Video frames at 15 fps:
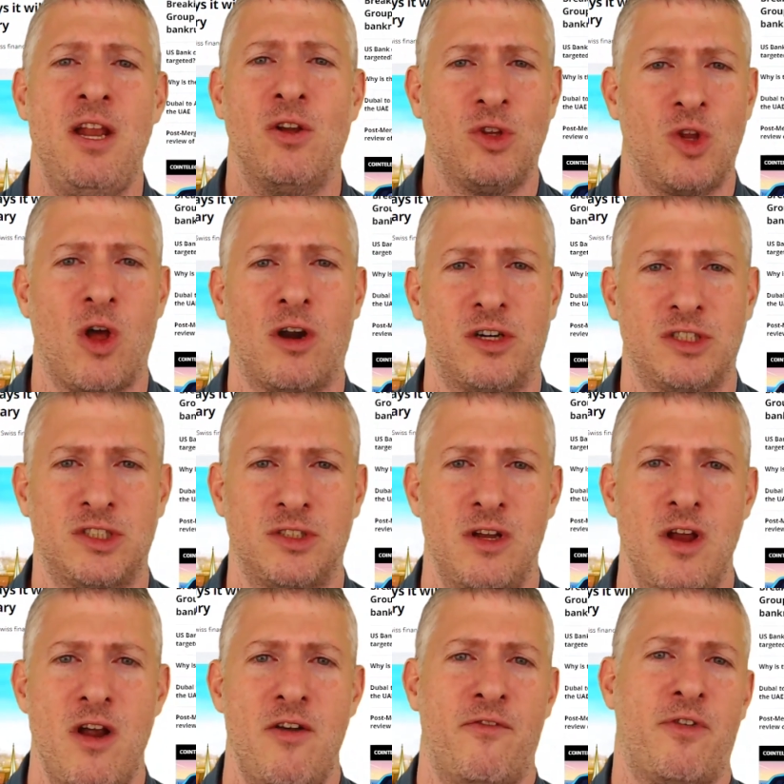billion
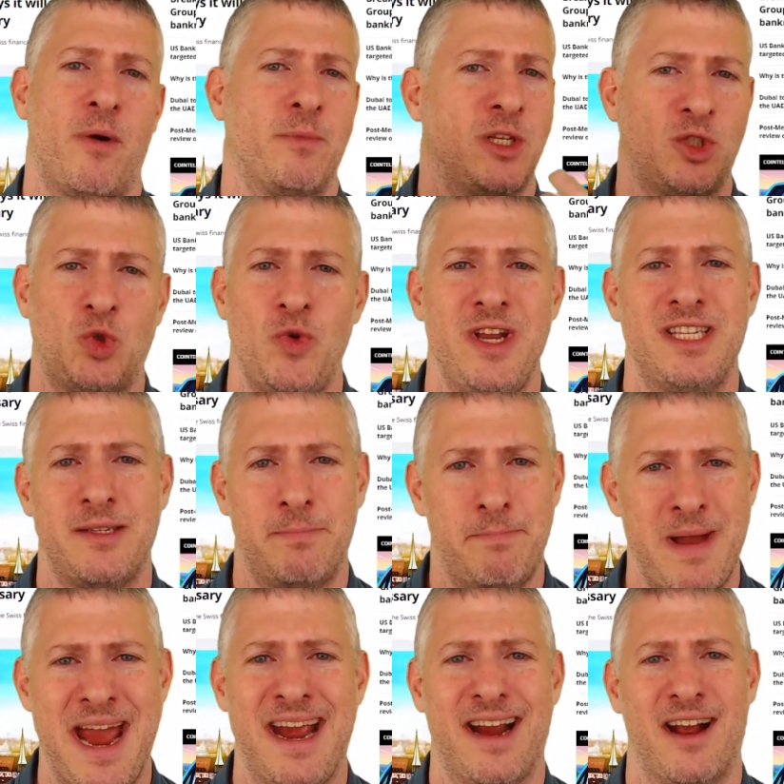from the Swiss
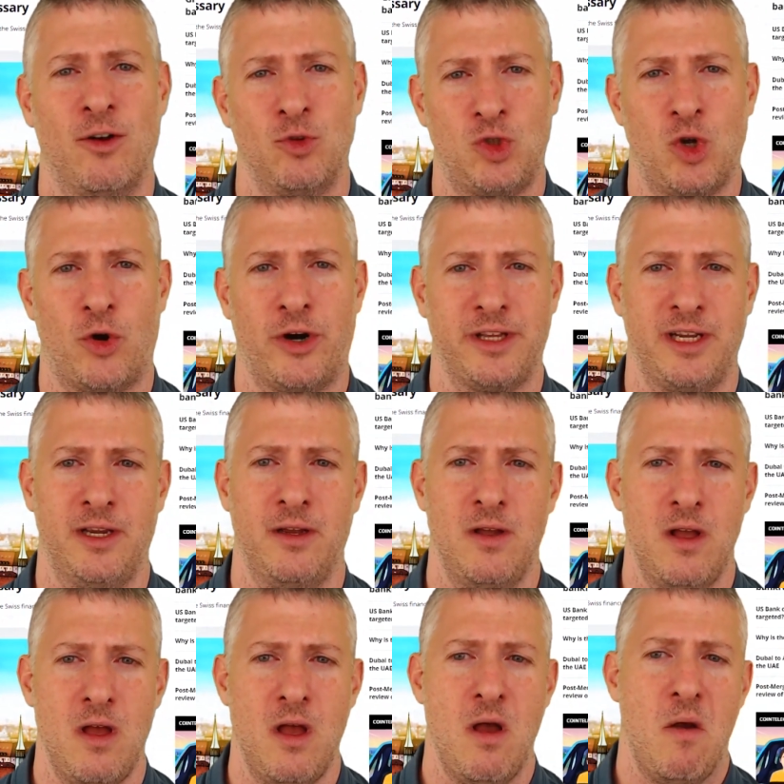Bank Authority?
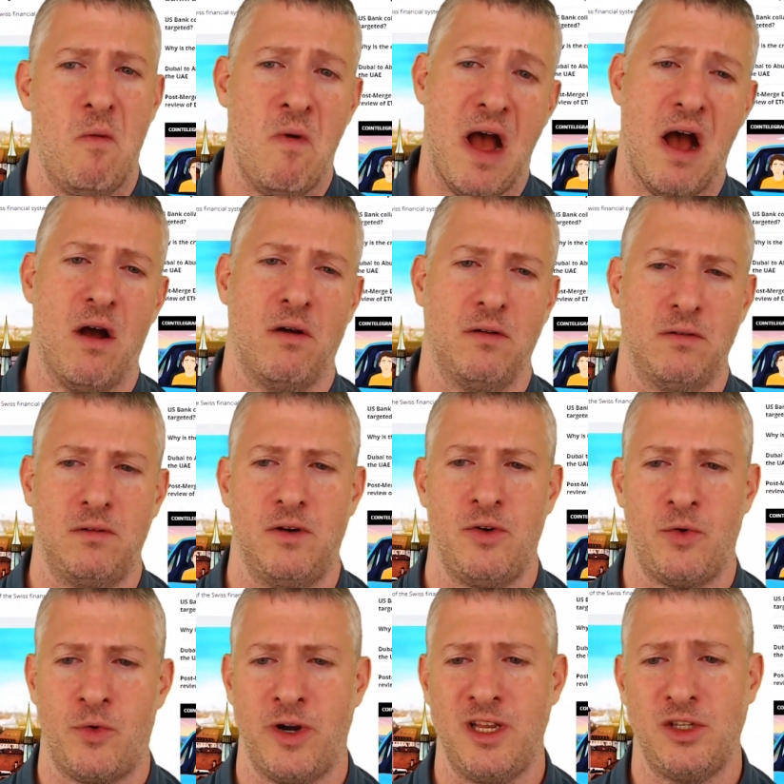Well,
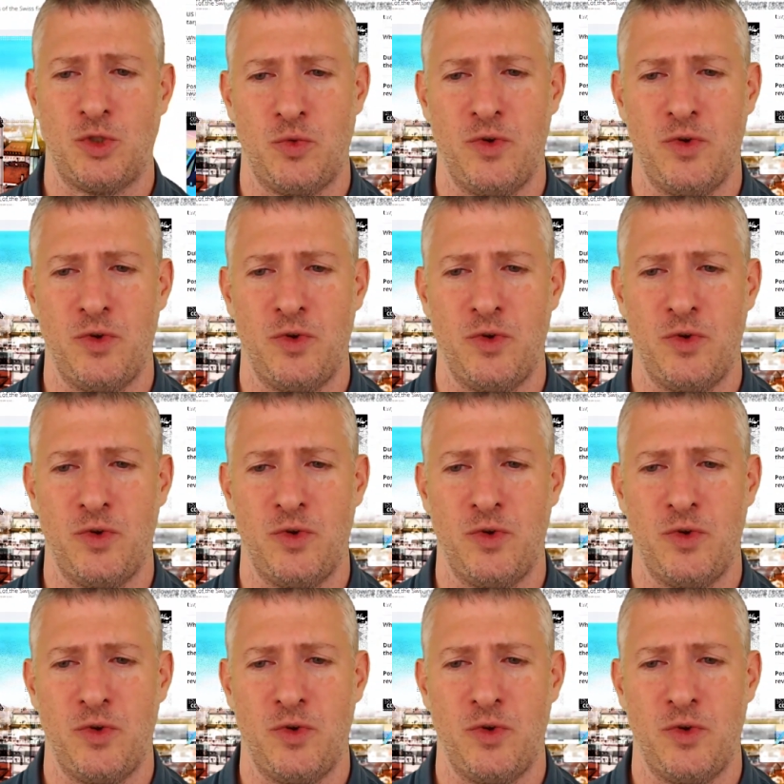Credit